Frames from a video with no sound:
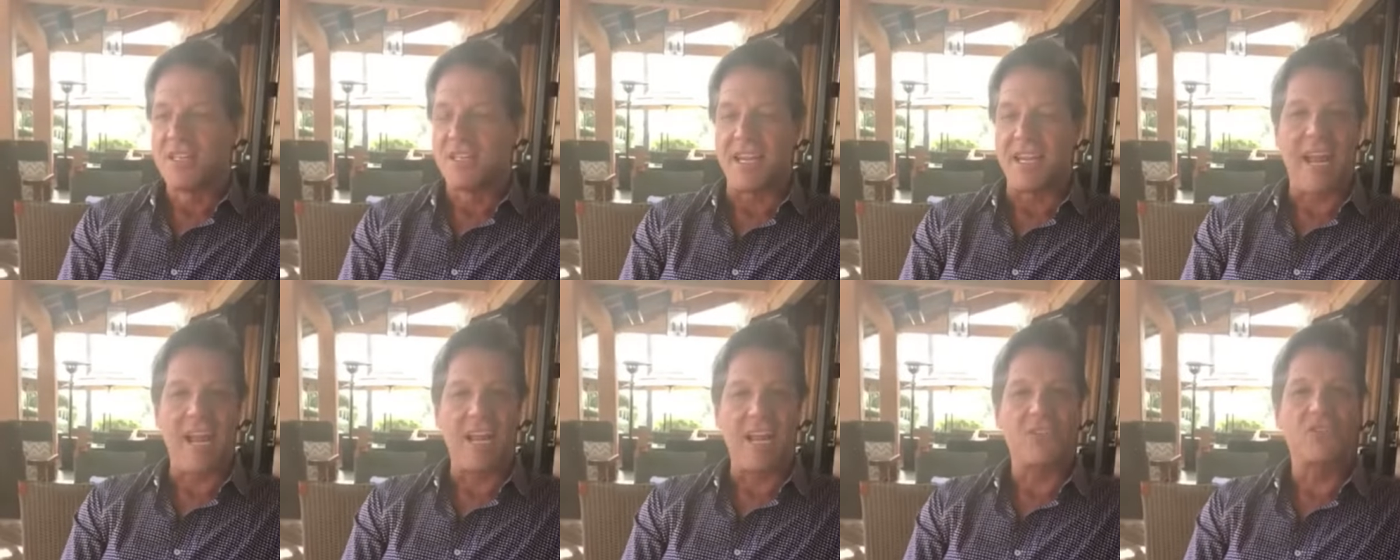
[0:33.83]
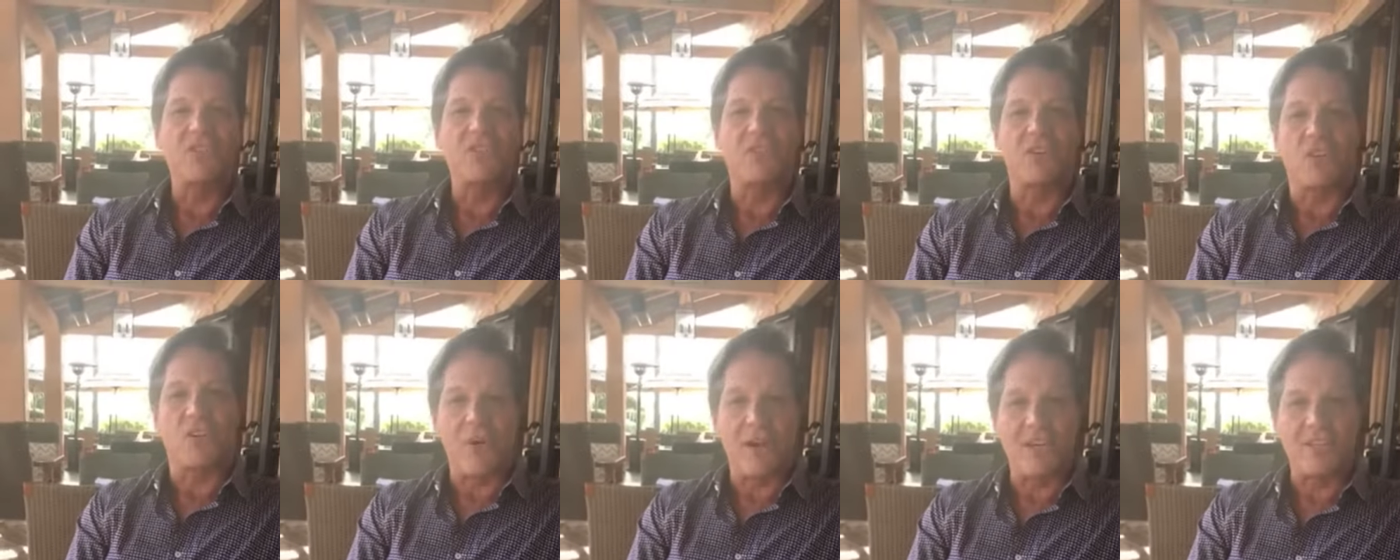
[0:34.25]
to
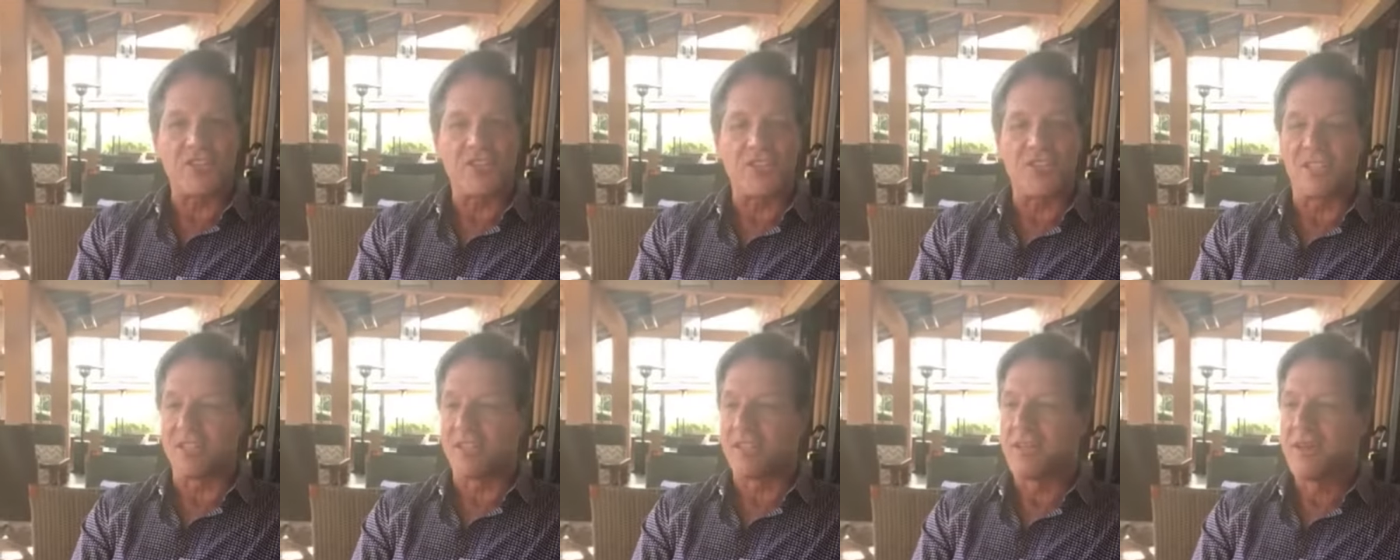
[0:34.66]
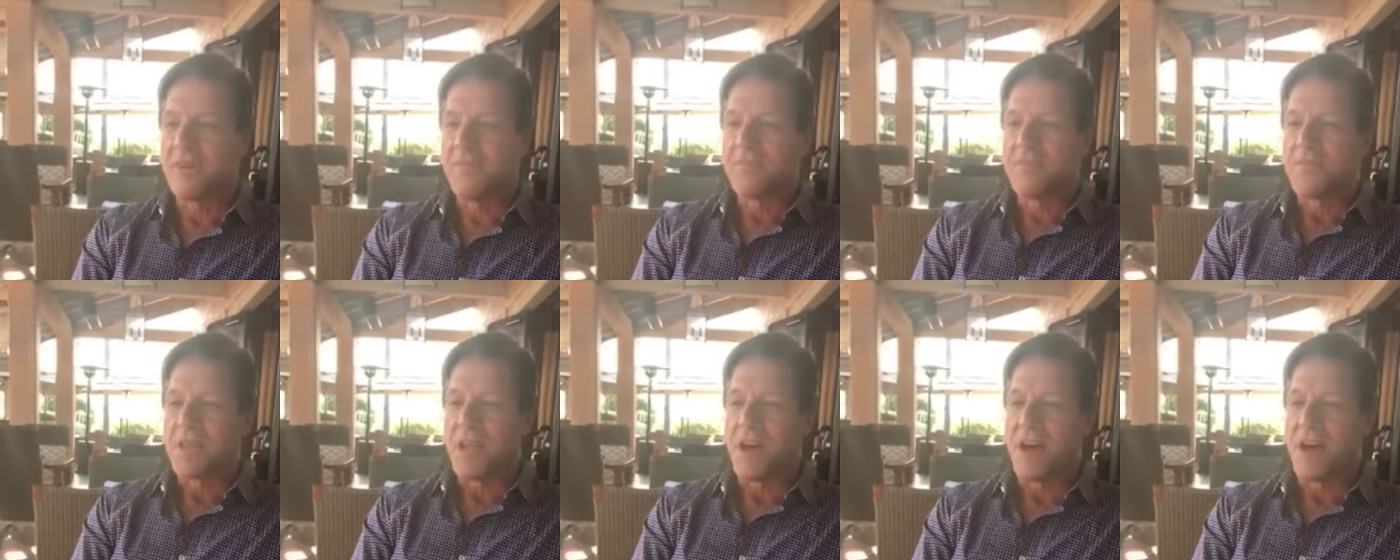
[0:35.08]
answer the question
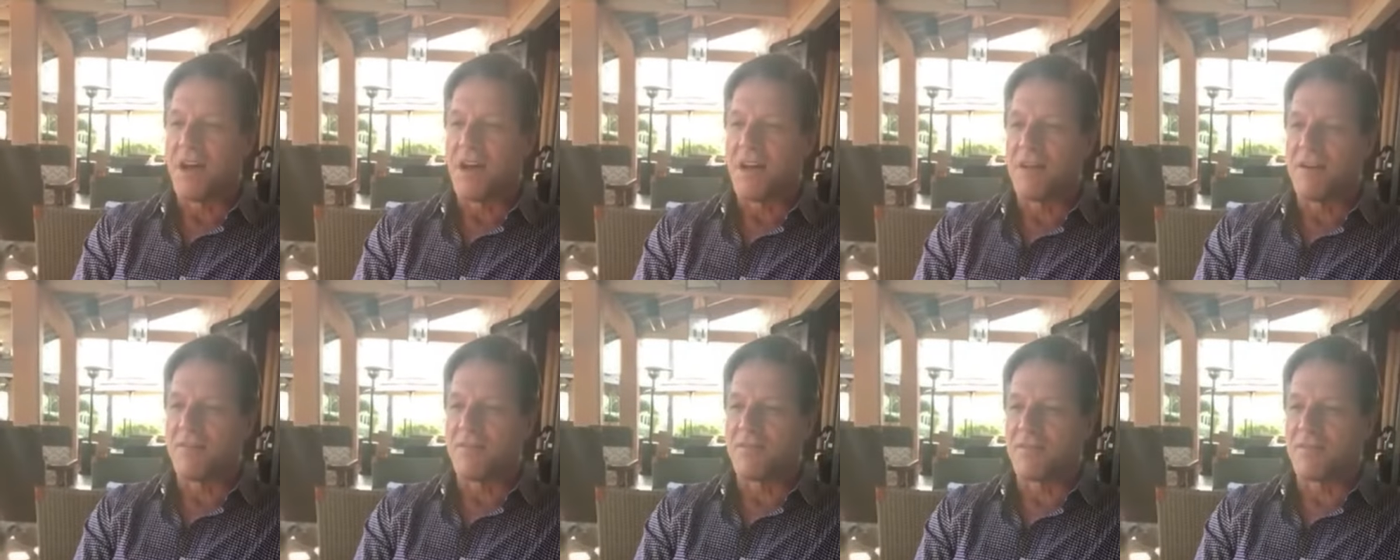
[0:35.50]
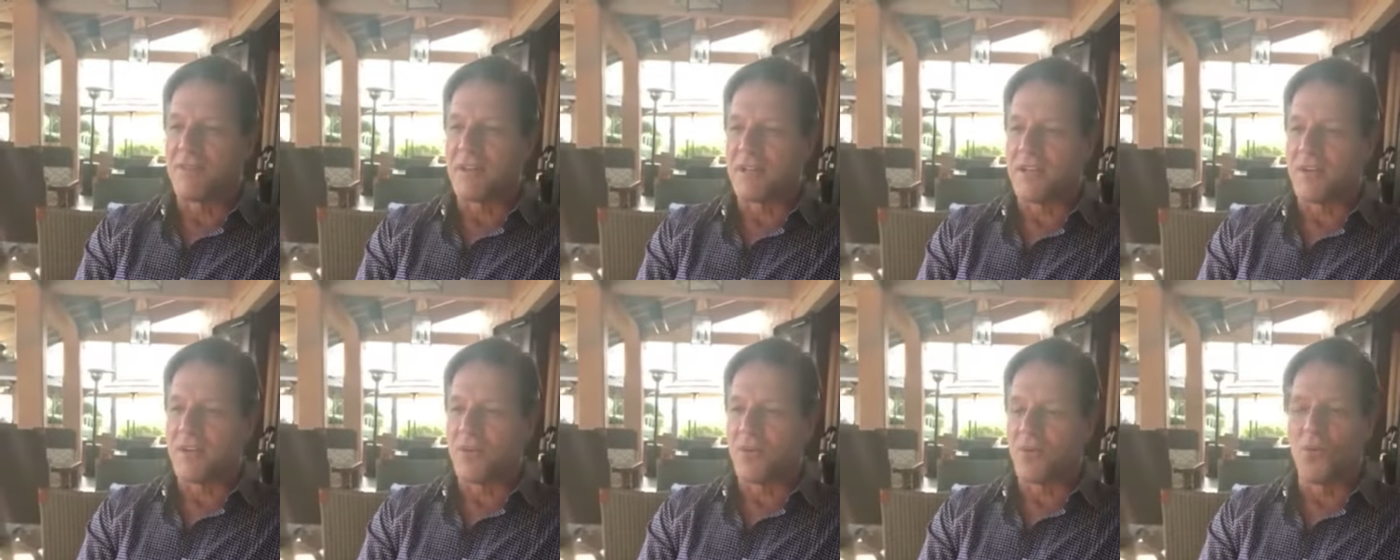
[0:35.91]
of
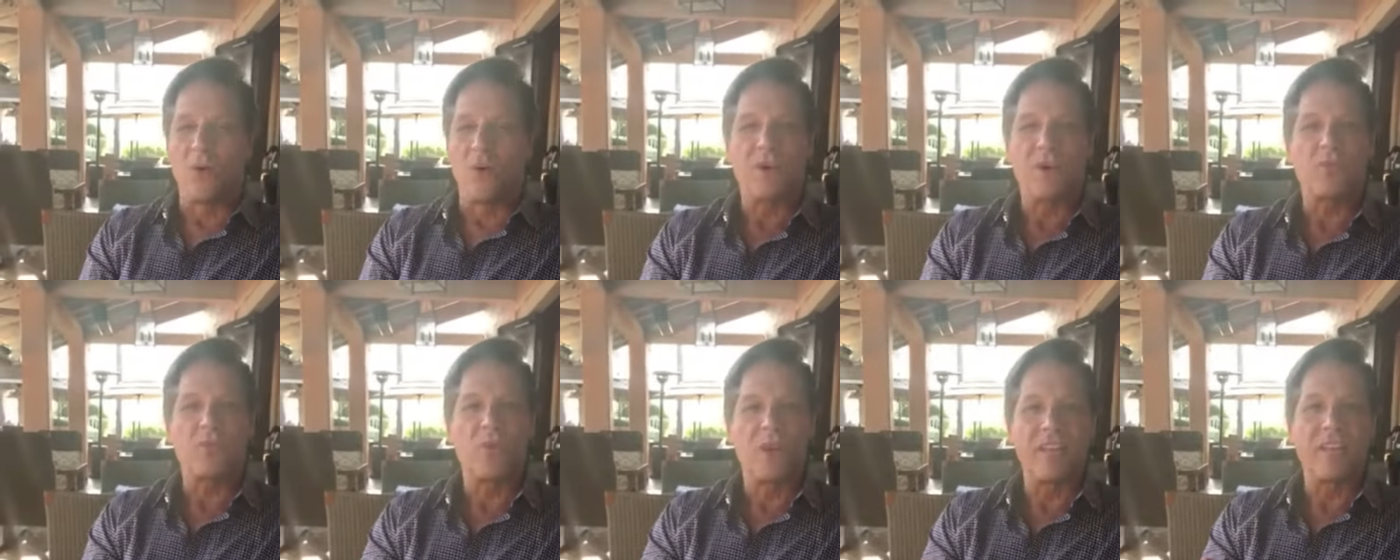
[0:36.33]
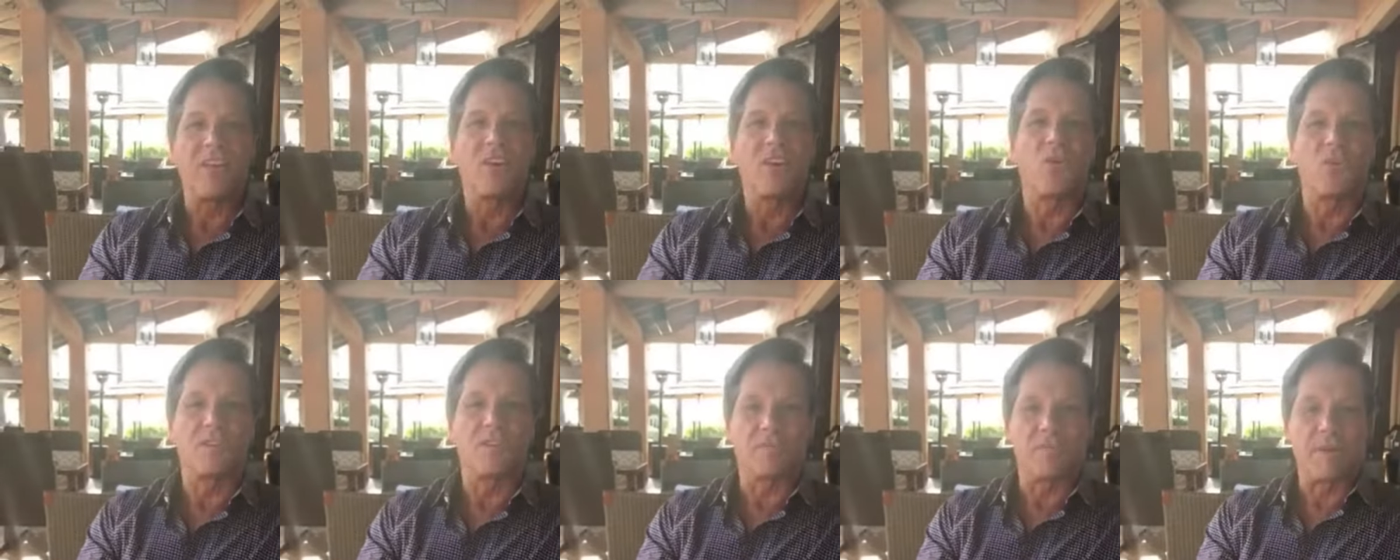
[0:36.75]
you know what really
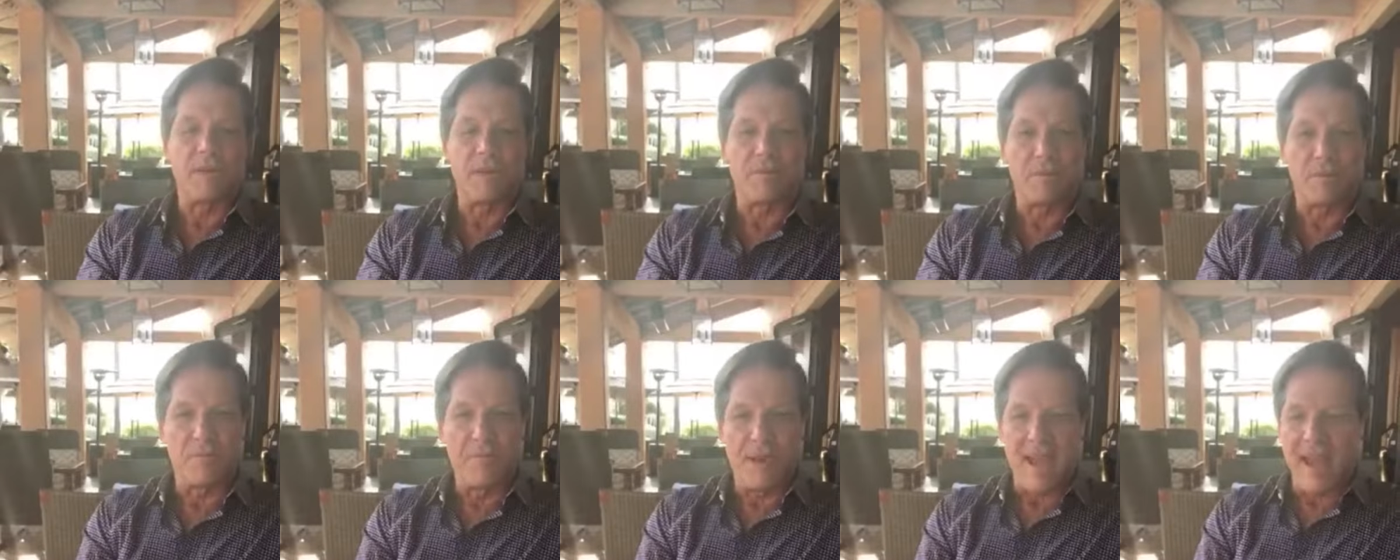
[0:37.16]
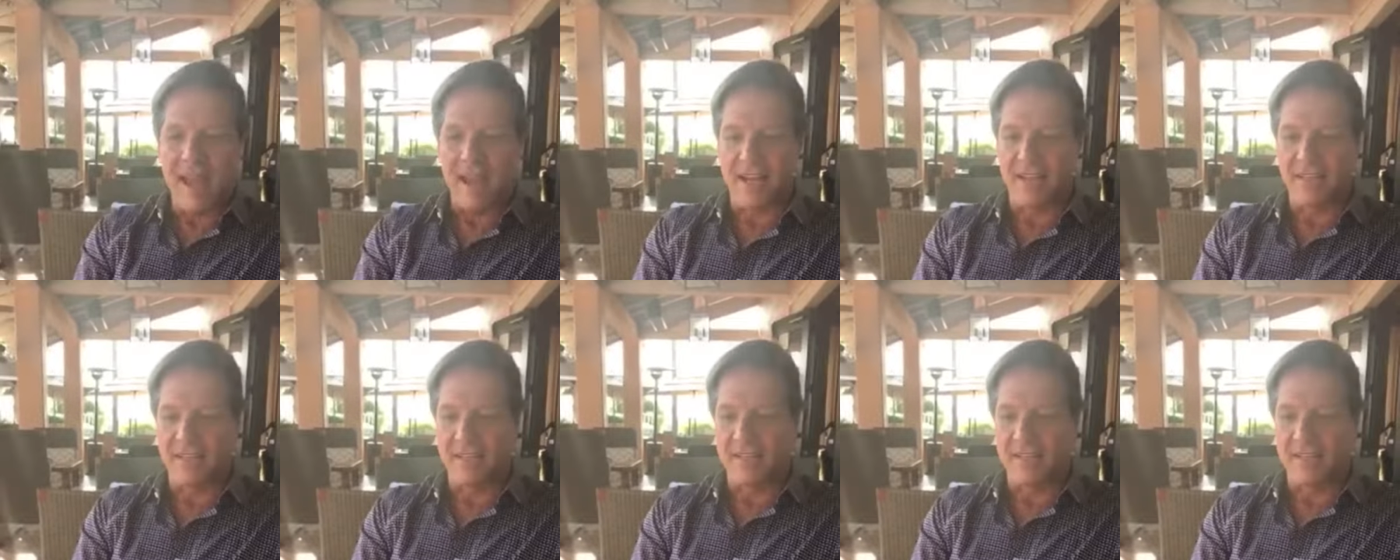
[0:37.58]
holds people back.